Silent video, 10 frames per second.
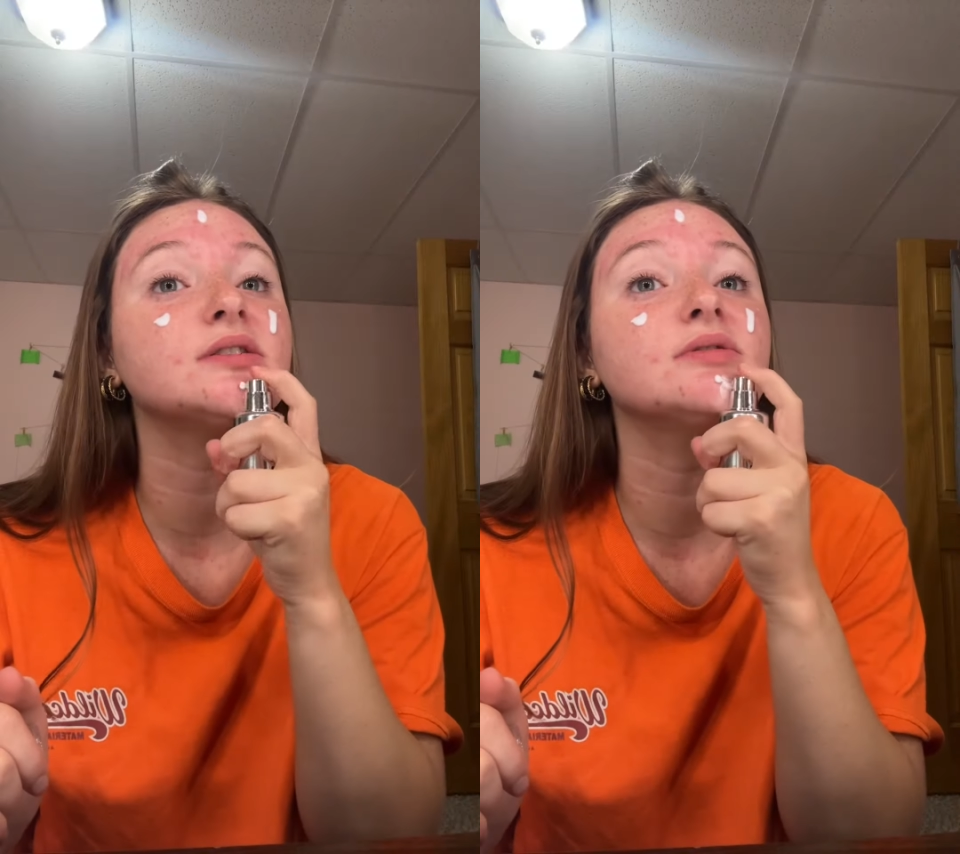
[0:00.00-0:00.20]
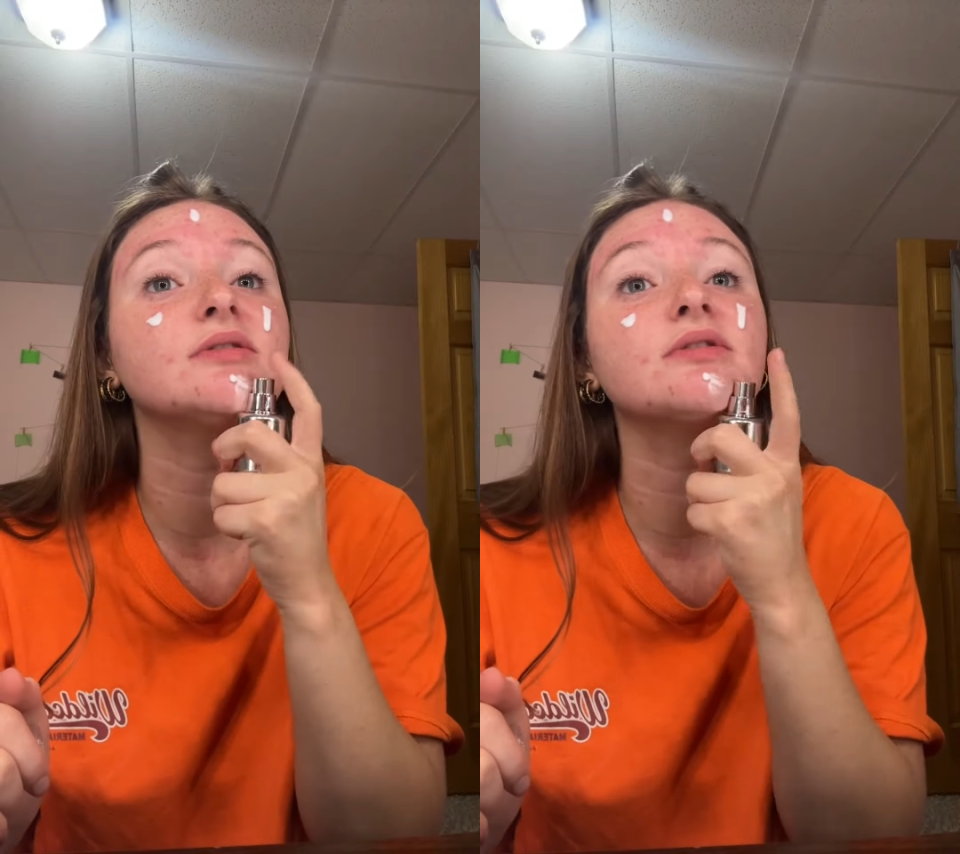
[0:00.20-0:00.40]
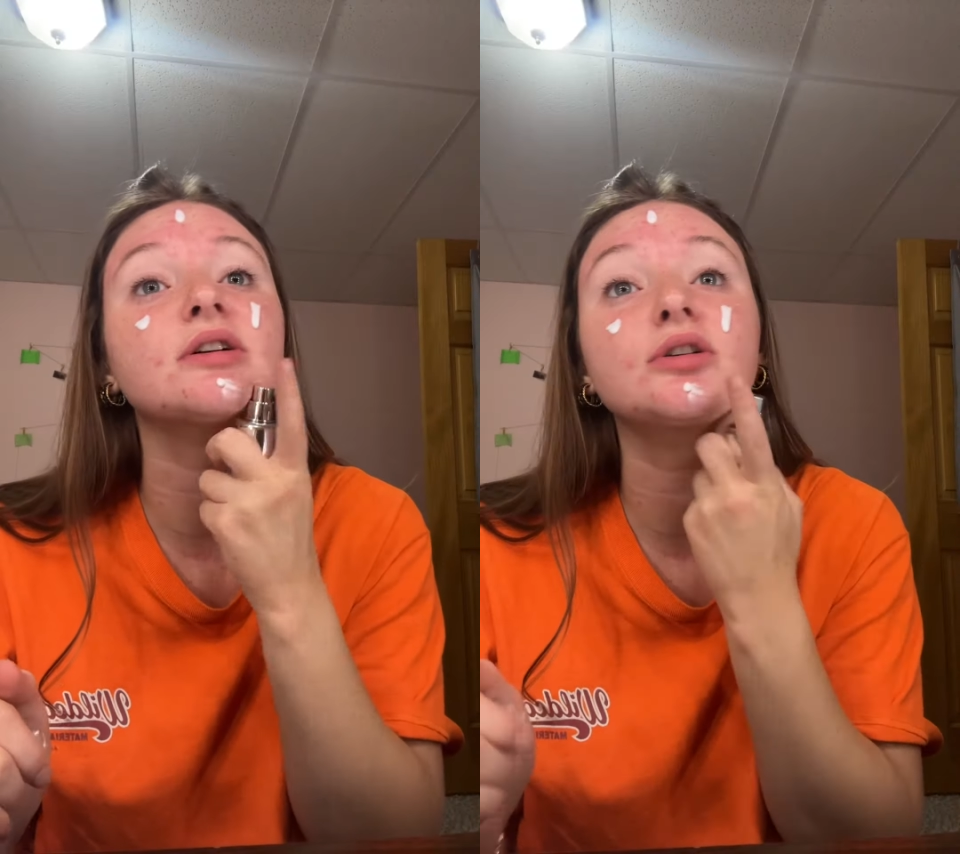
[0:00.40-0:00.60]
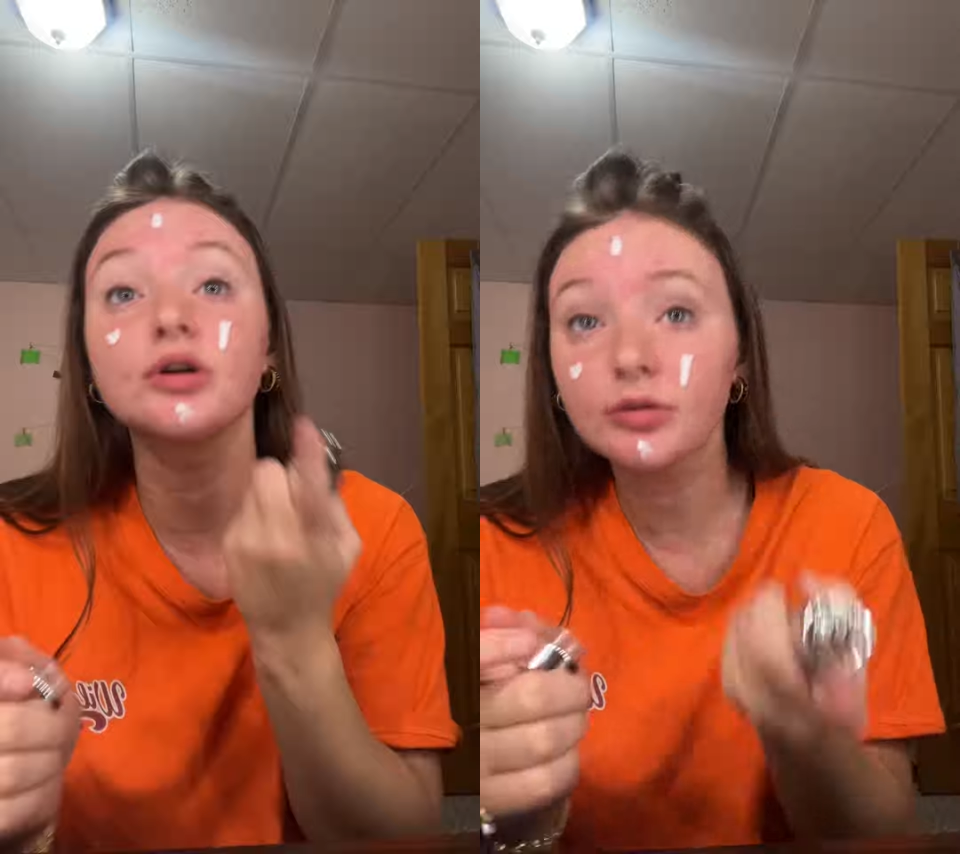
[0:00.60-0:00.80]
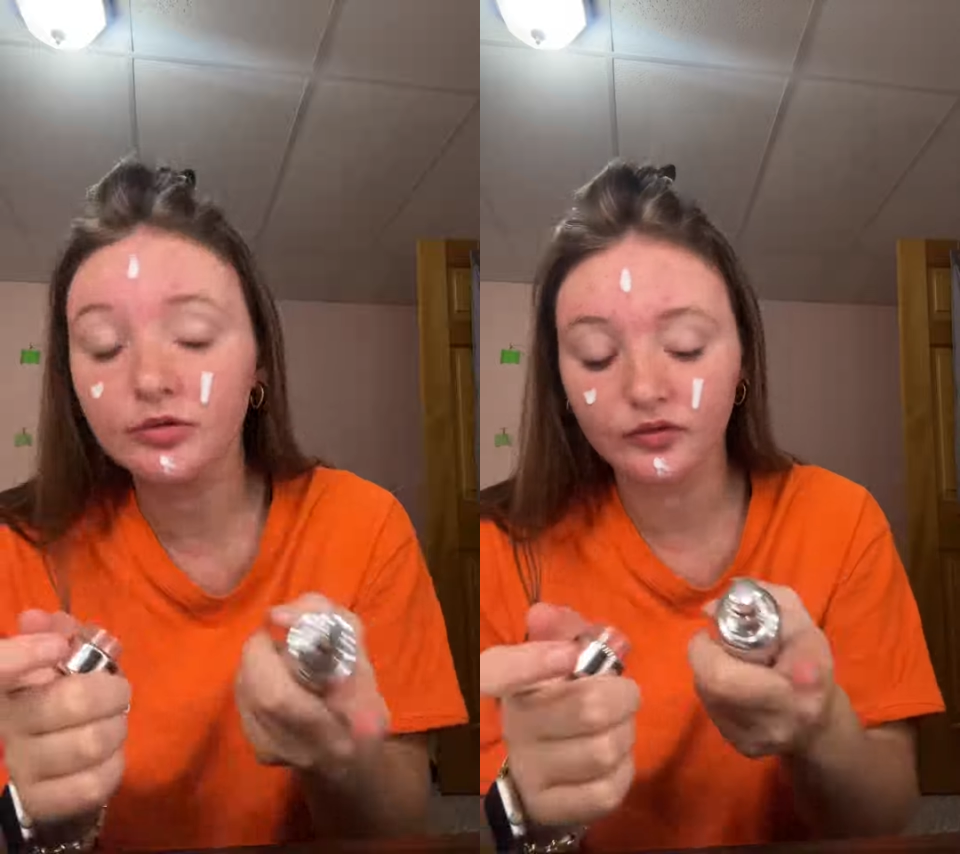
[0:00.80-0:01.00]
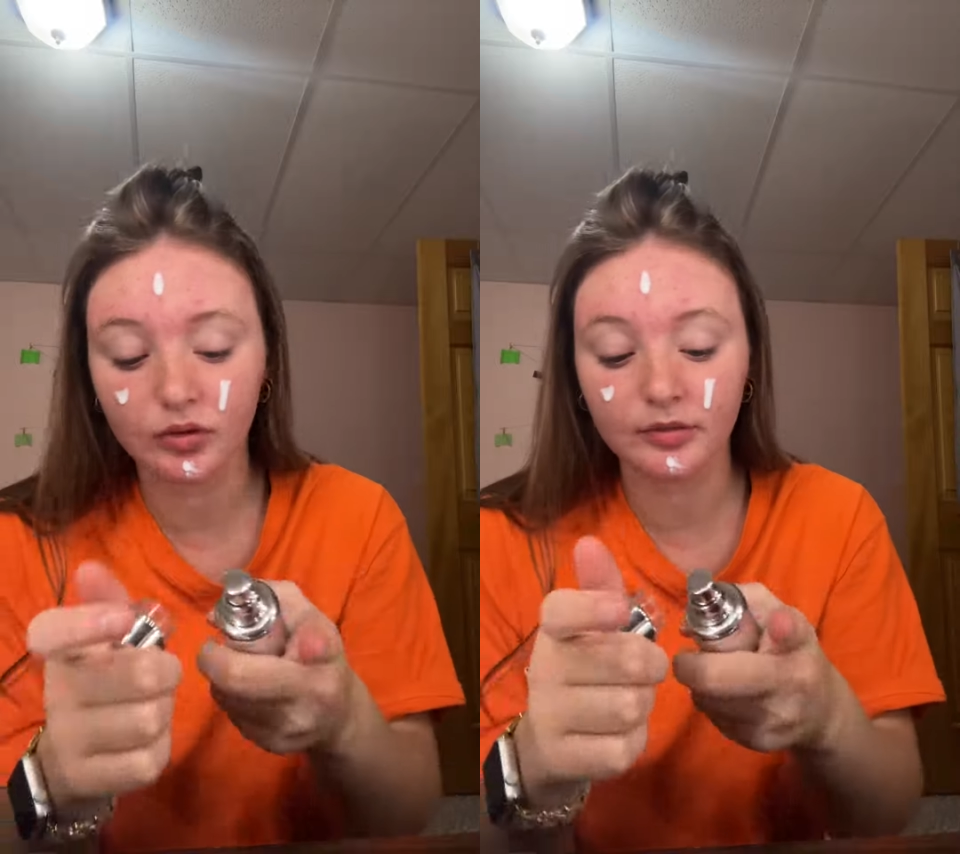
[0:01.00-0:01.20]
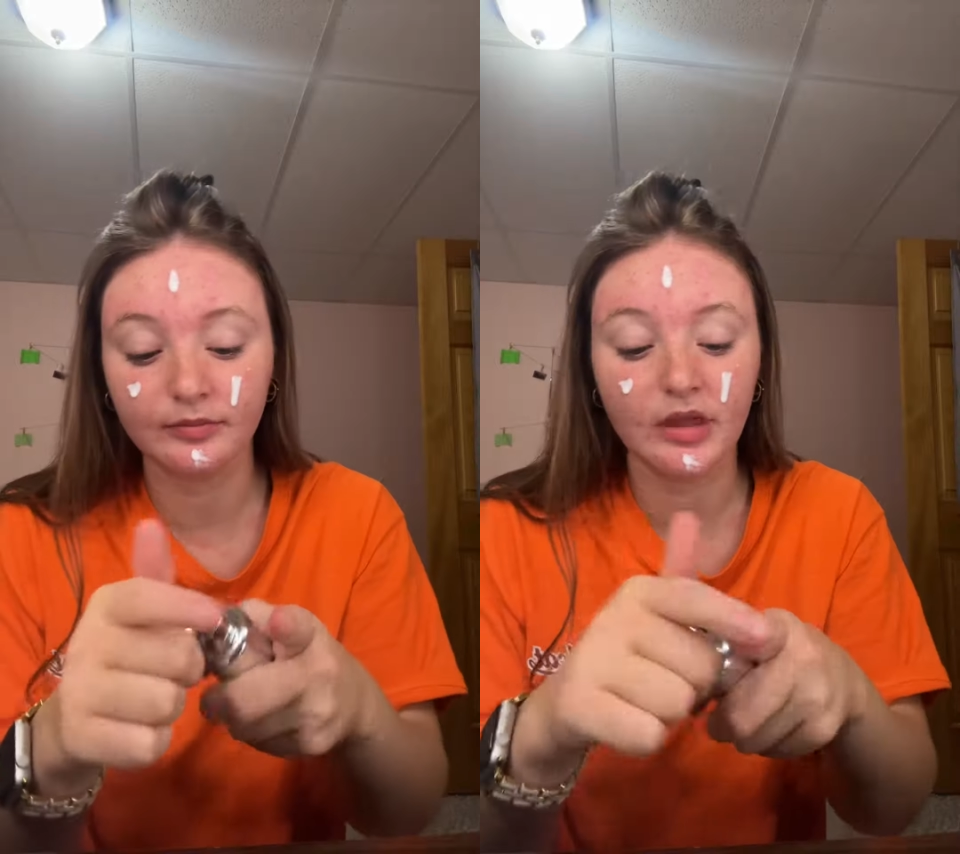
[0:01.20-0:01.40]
you never dyed your hair before.